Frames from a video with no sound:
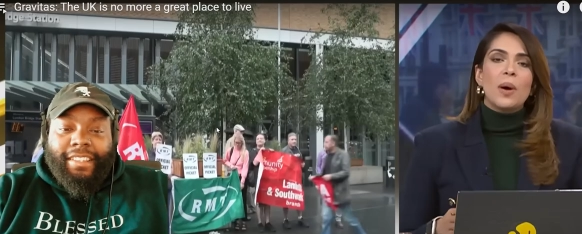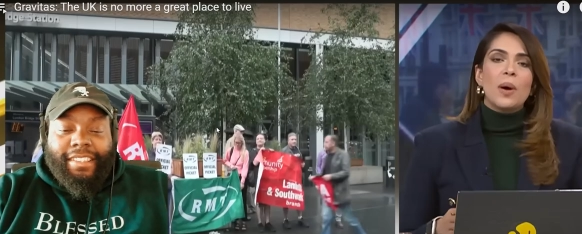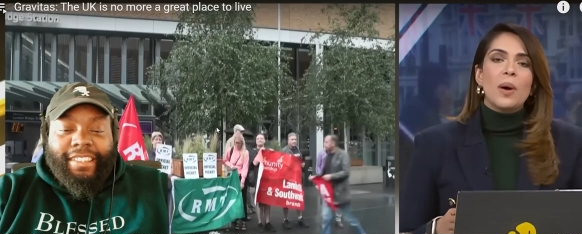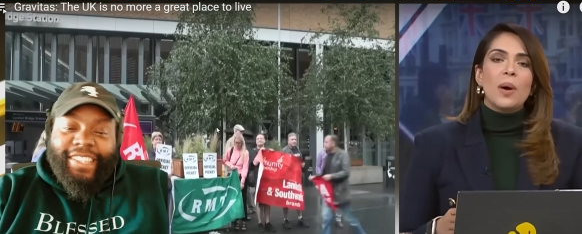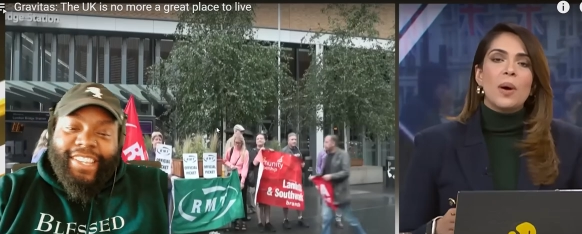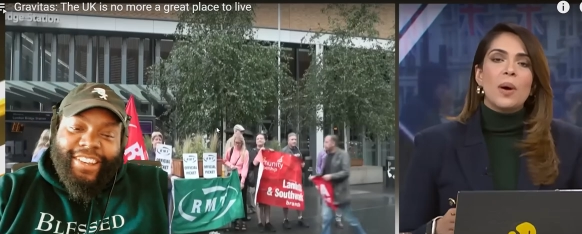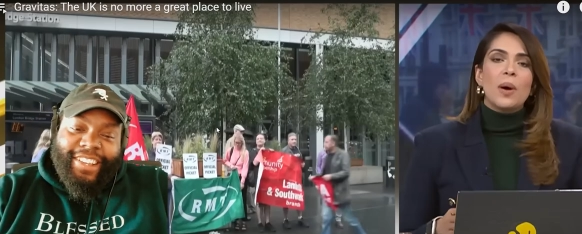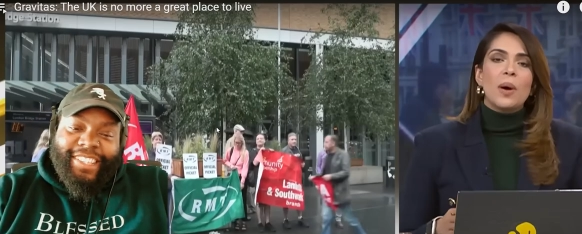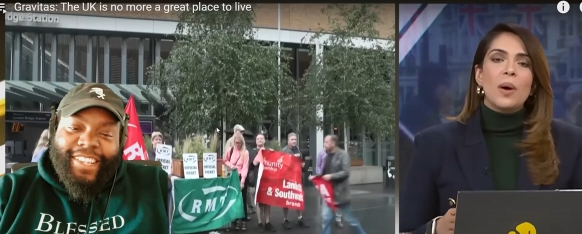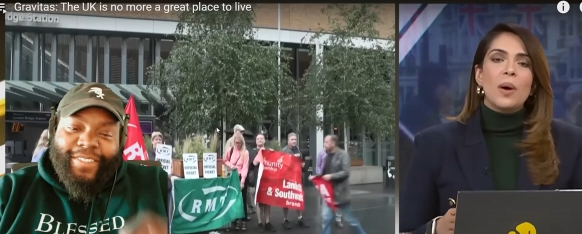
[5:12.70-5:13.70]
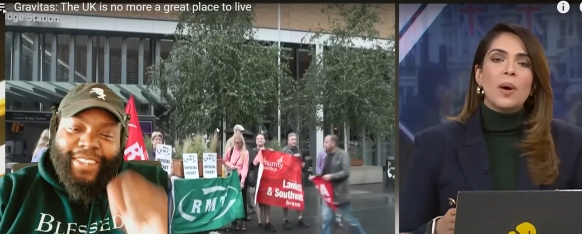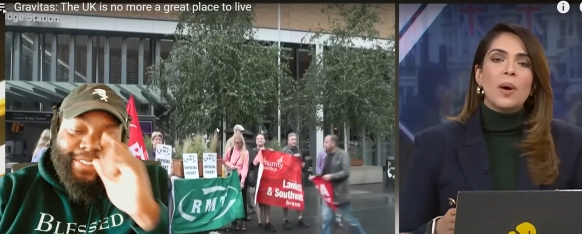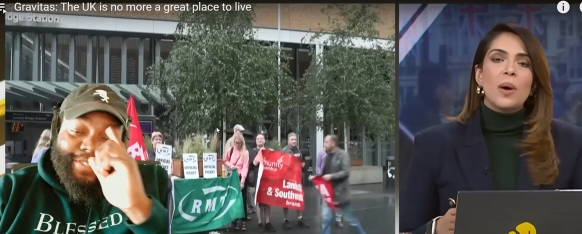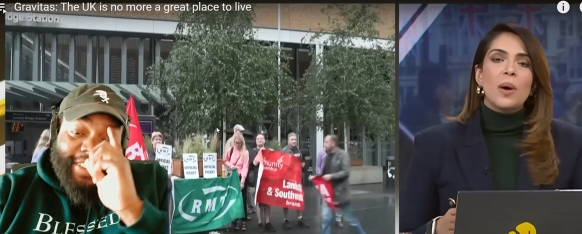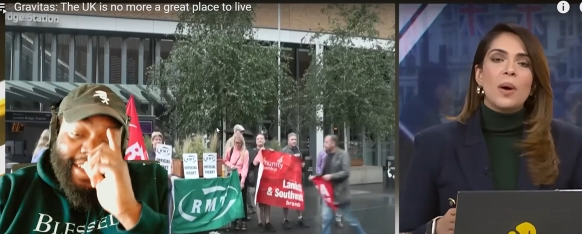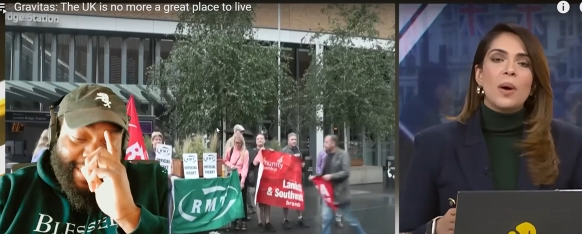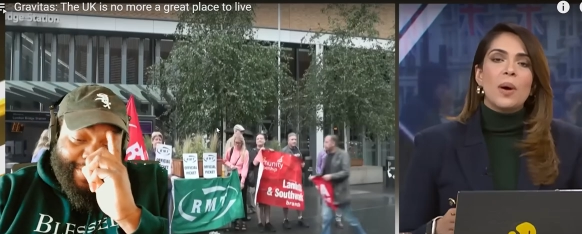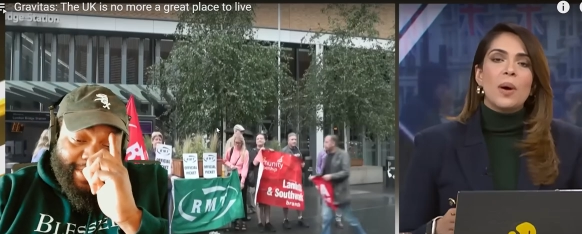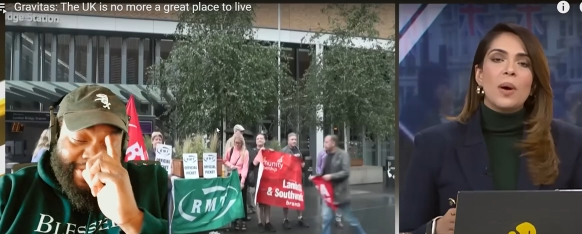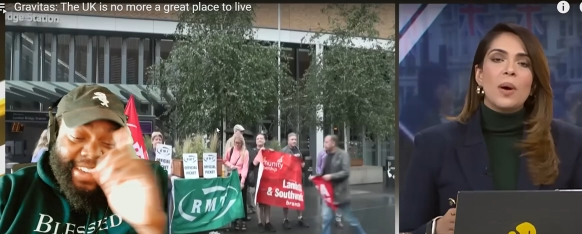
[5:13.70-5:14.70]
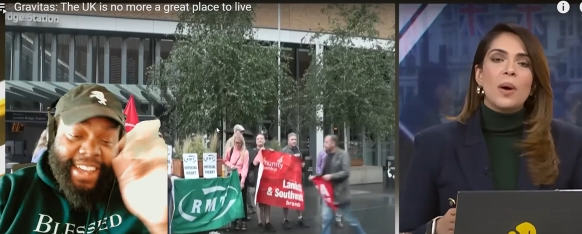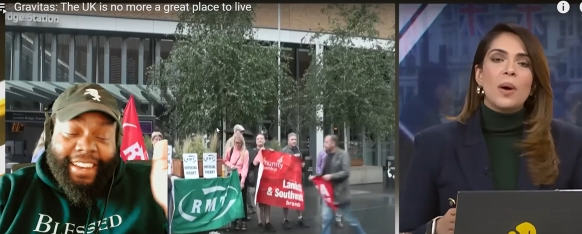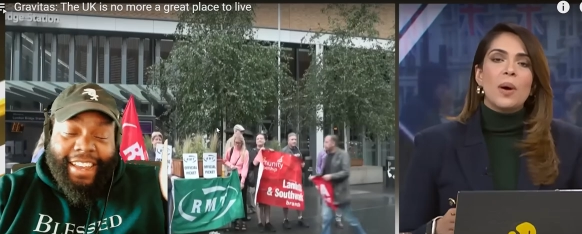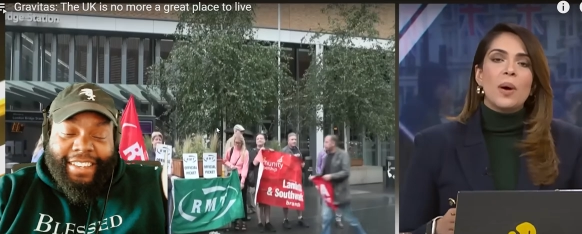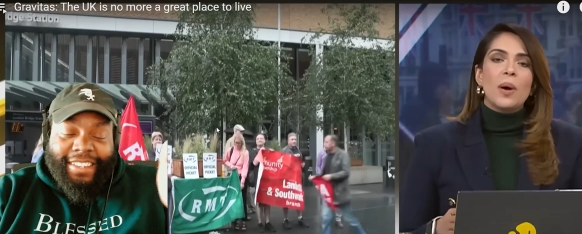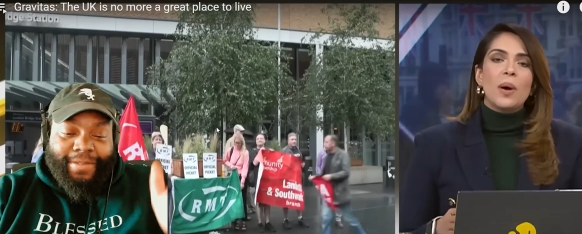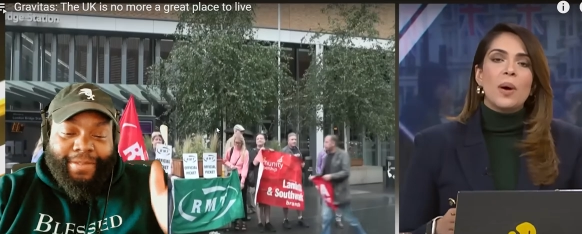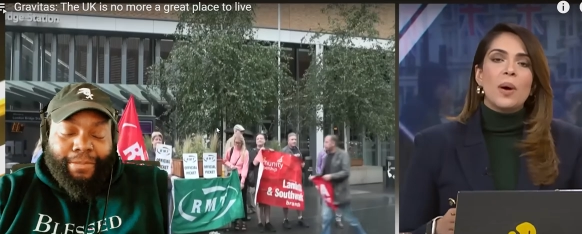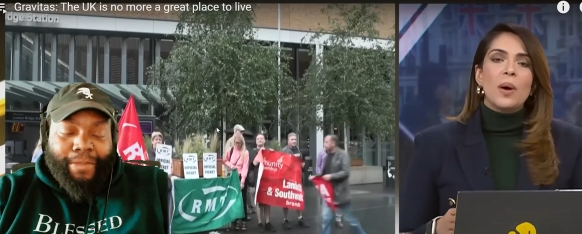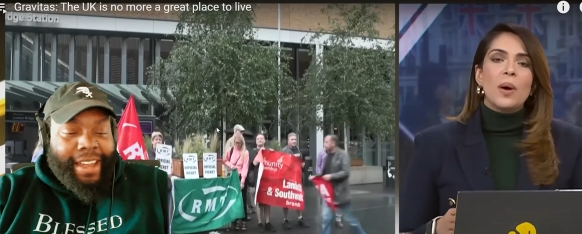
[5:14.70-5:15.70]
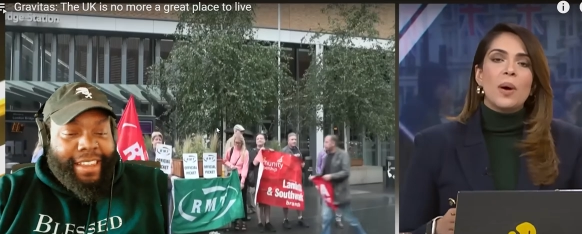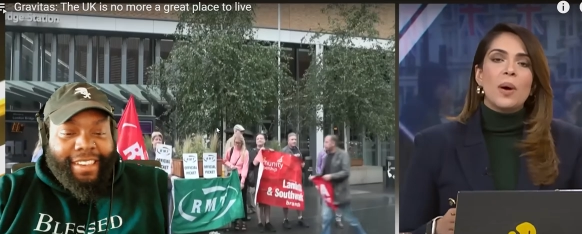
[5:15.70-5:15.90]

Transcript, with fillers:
Speaker 1: is a serious subject. I'm sorry for smiling. I just be smiling.